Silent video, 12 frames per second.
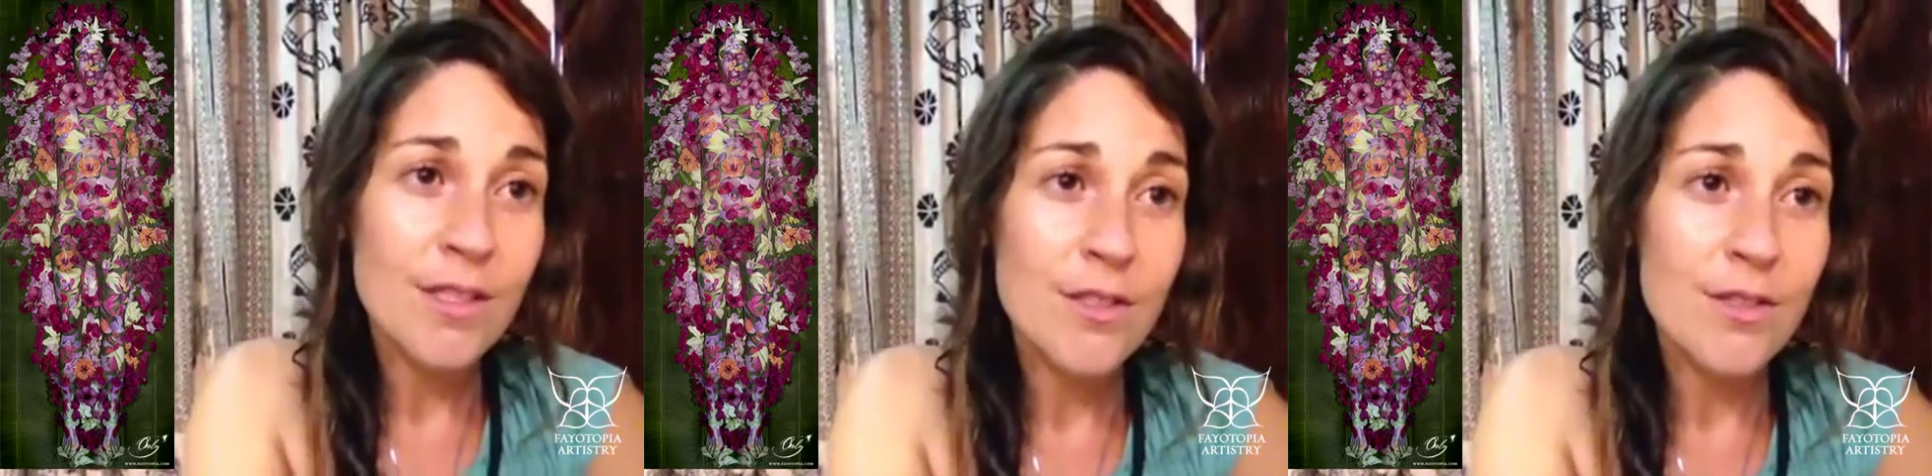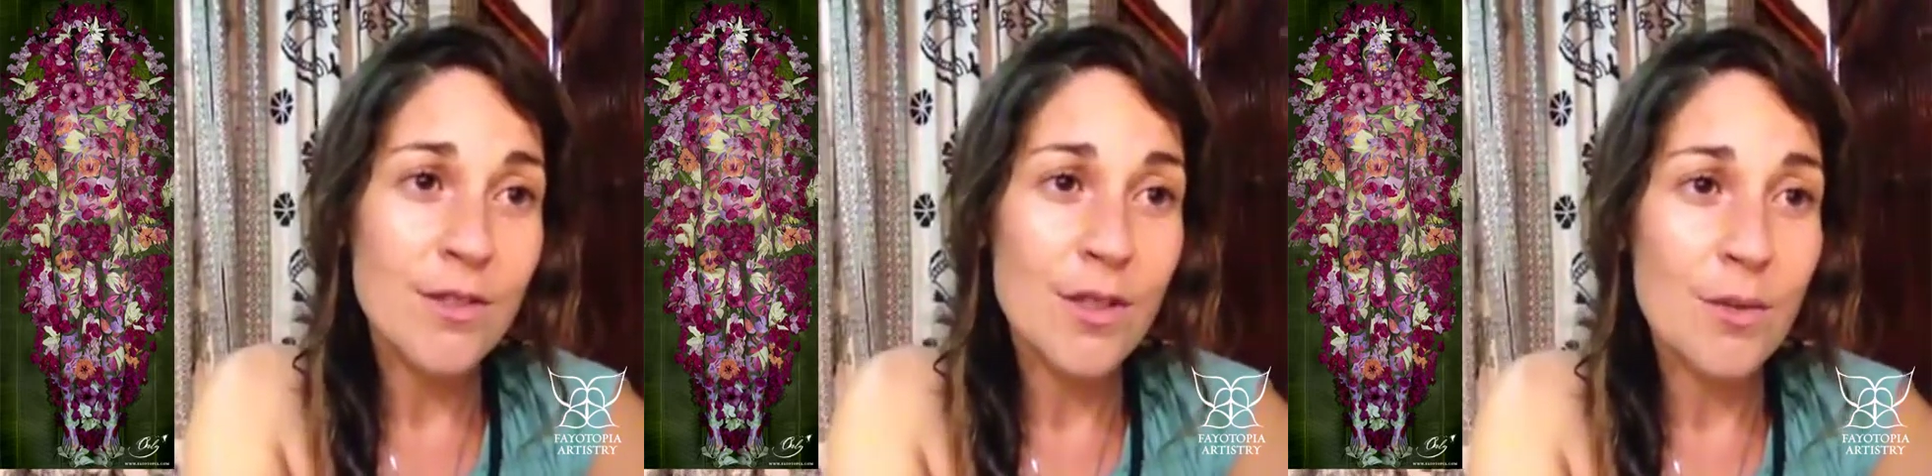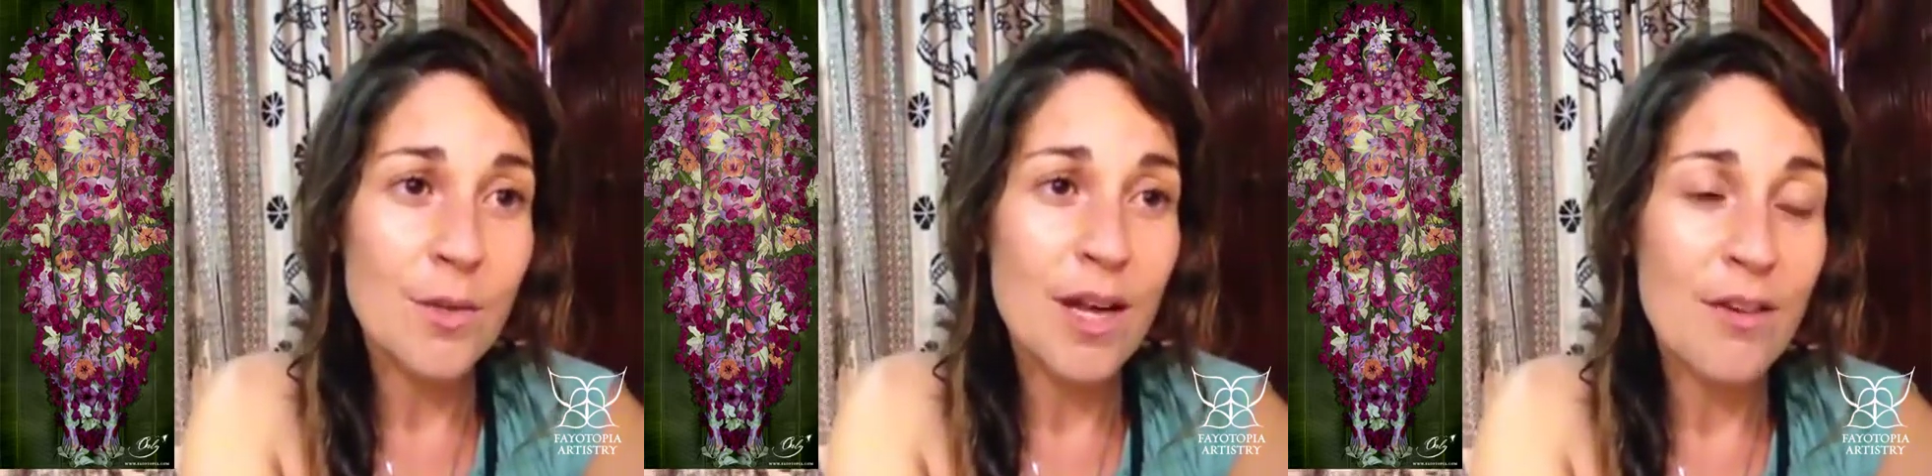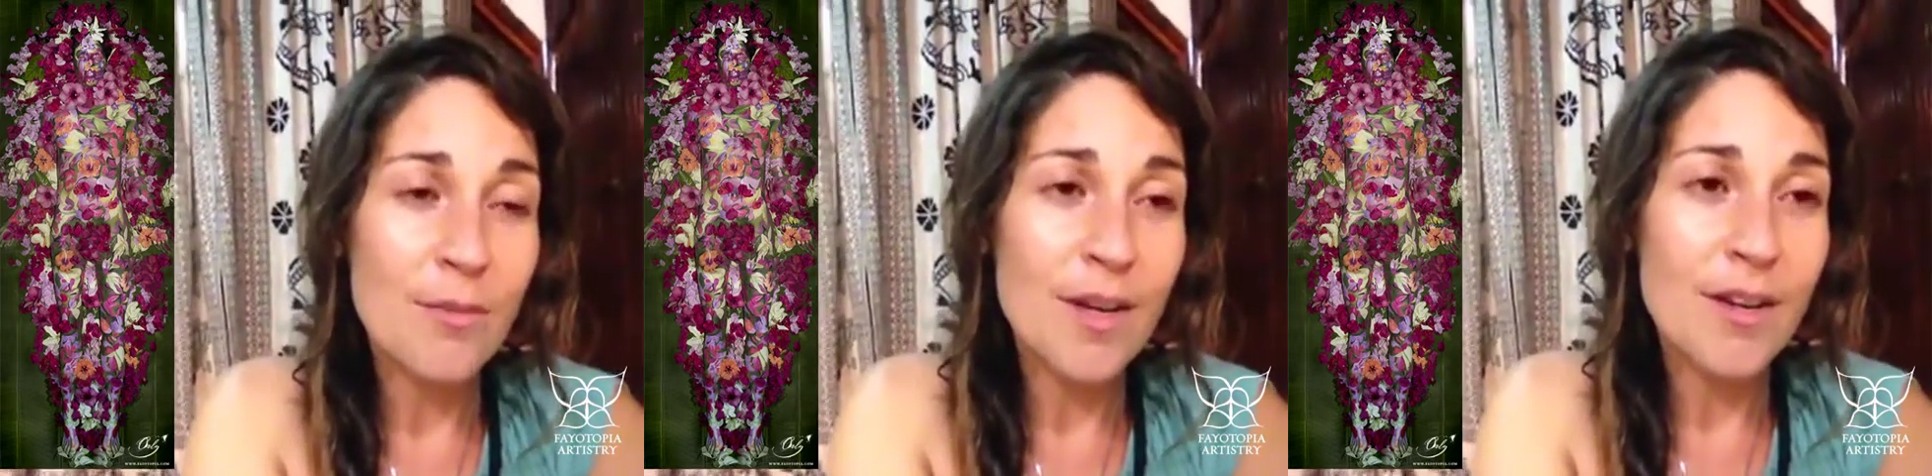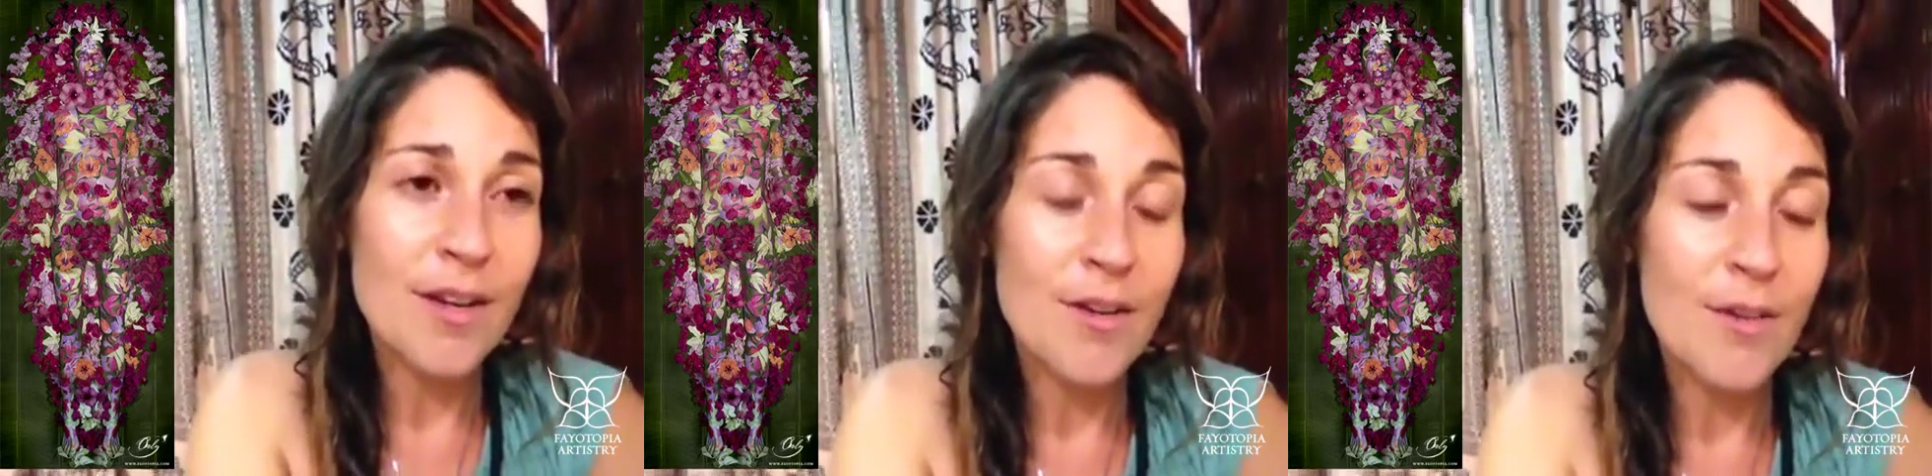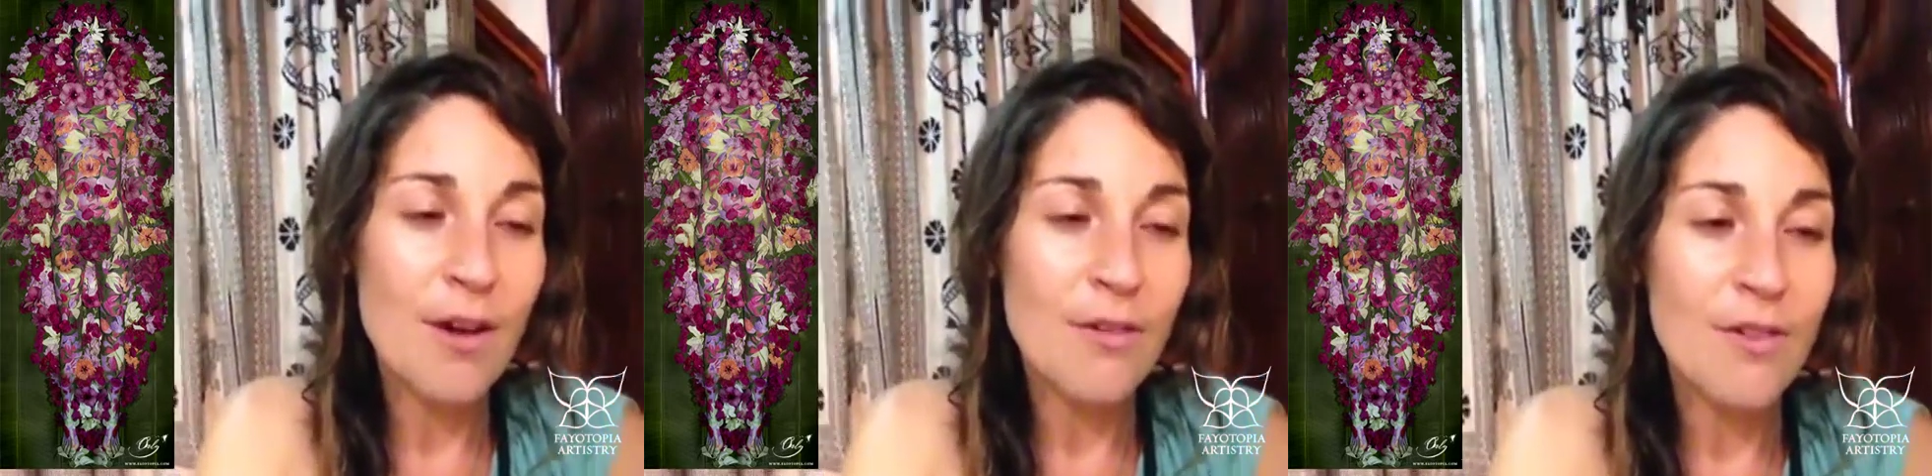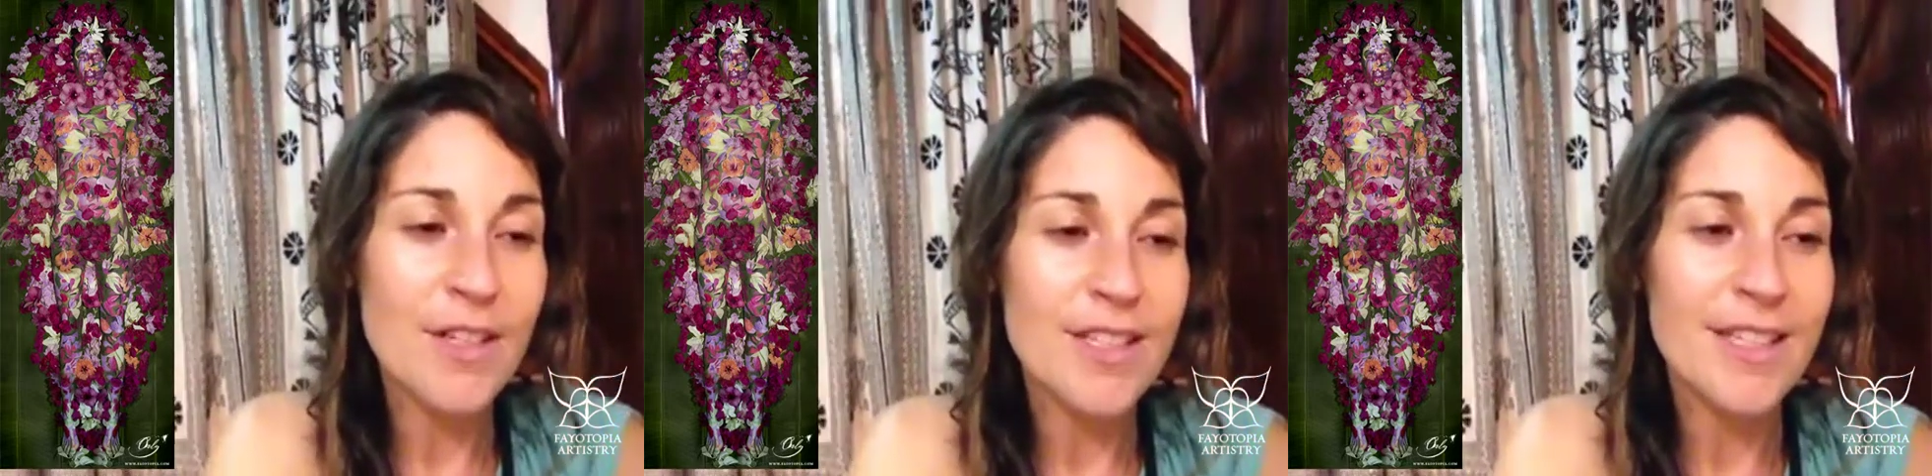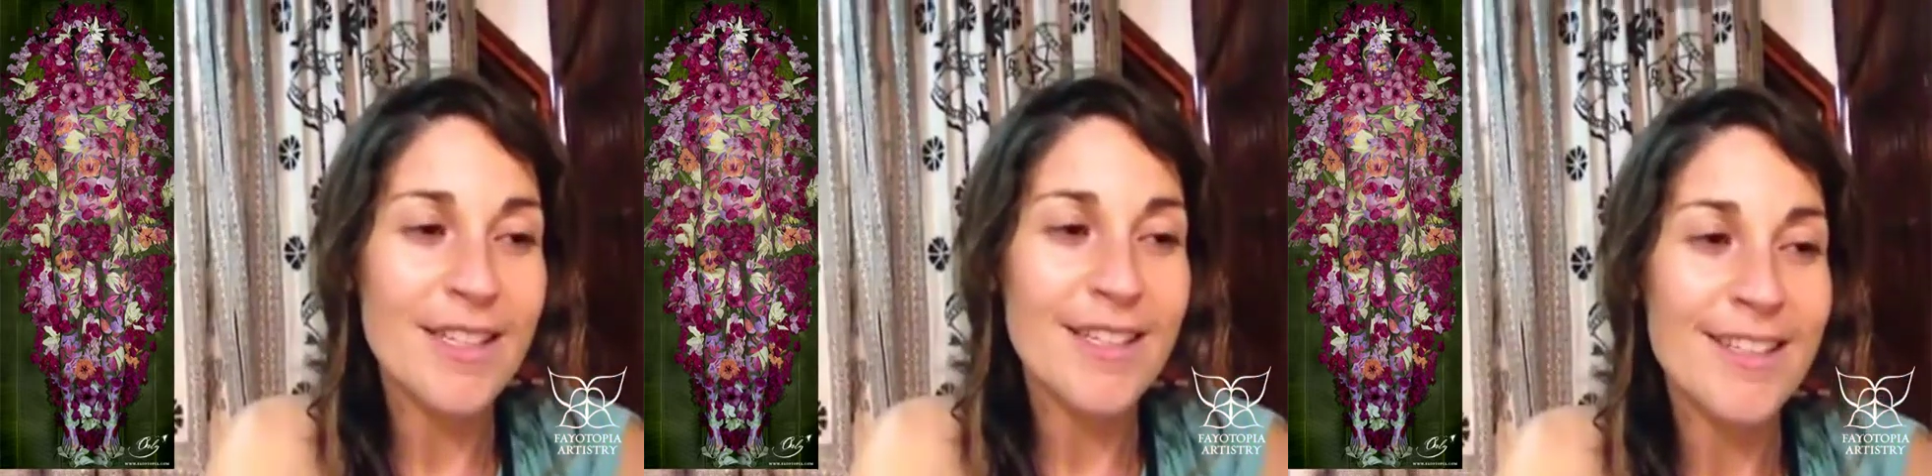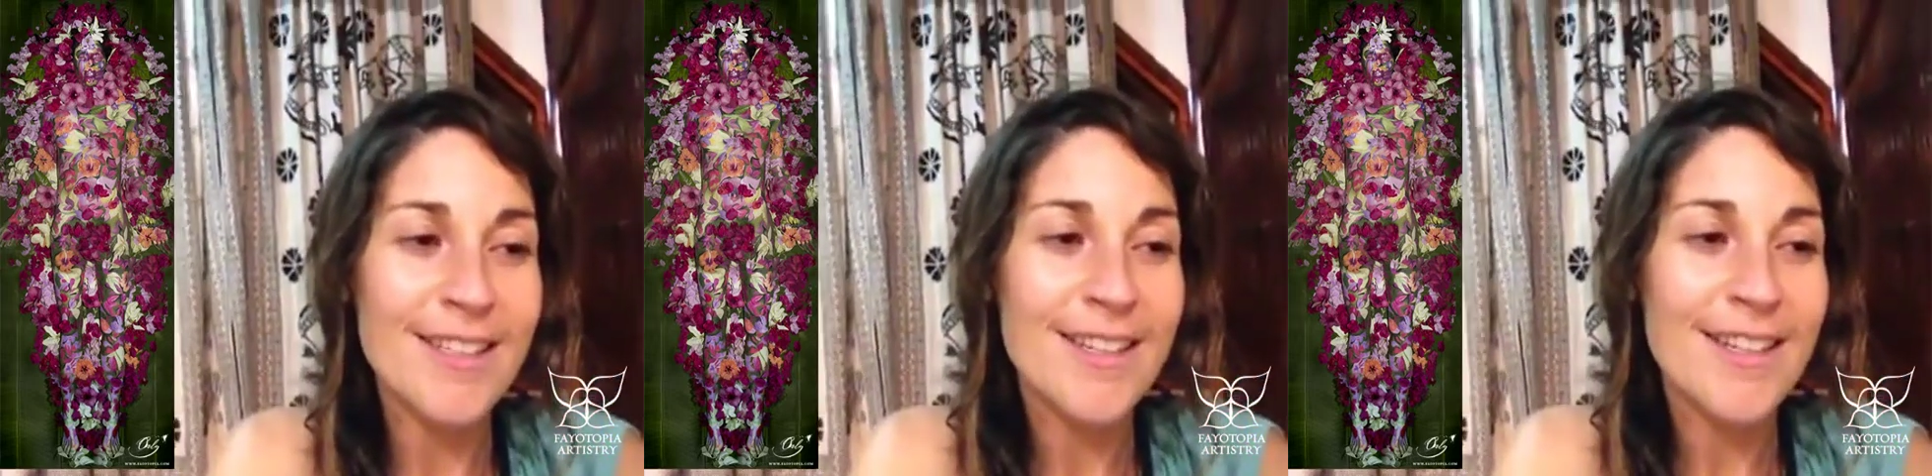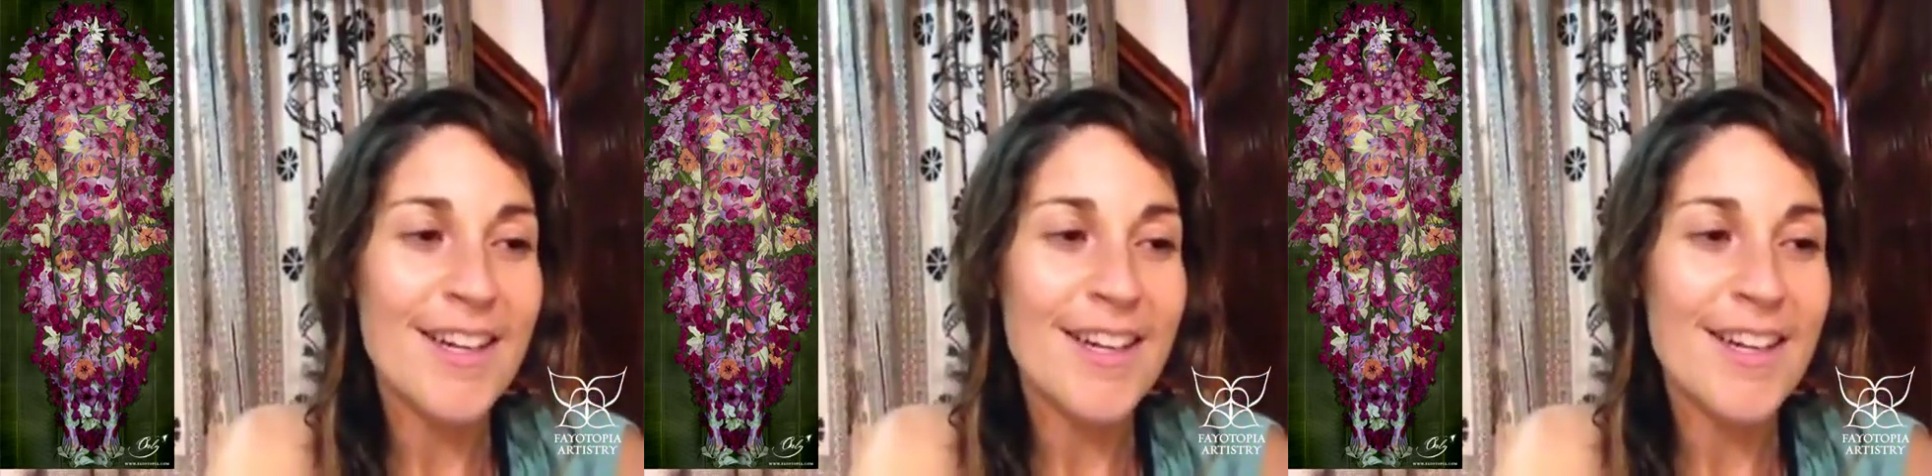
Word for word: Soon I will have my crowdfunding